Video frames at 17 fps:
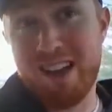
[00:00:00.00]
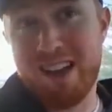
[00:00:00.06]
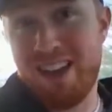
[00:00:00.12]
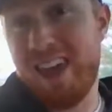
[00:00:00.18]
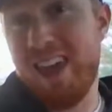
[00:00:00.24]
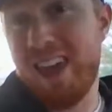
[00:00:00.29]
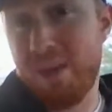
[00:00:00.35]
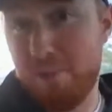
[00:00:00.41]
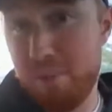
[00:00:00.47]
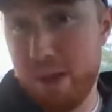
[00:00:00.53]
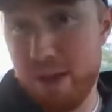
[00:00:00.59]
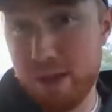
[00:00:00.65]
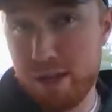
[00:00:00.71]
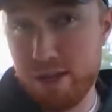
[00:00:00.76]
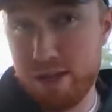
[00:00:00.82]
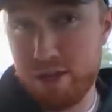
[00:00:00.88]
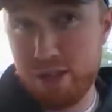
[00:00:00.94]
I can't
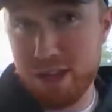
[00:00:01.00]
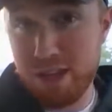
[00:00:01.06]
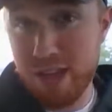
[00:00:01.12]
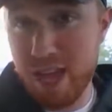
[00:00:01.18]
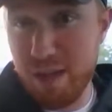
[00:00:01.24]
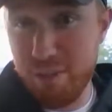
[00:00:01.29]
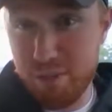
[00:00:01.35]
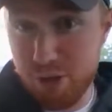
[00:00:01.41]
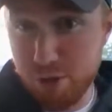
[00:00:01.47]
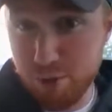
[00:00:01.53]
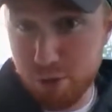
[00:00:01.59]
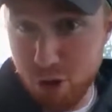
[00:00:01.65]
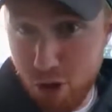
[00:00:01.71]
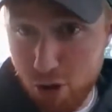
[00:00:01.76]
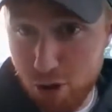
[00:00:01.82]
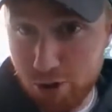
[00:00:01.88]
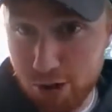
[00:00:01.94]
pick the game that I'm
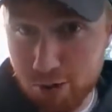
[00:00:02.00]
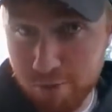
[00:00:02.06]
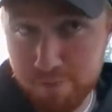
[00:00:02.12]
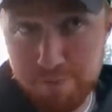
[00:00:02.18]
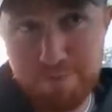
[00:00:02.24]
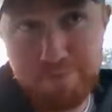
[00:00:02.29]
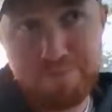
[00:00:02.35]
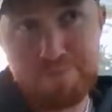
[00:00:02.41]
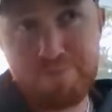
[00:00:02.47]
calling.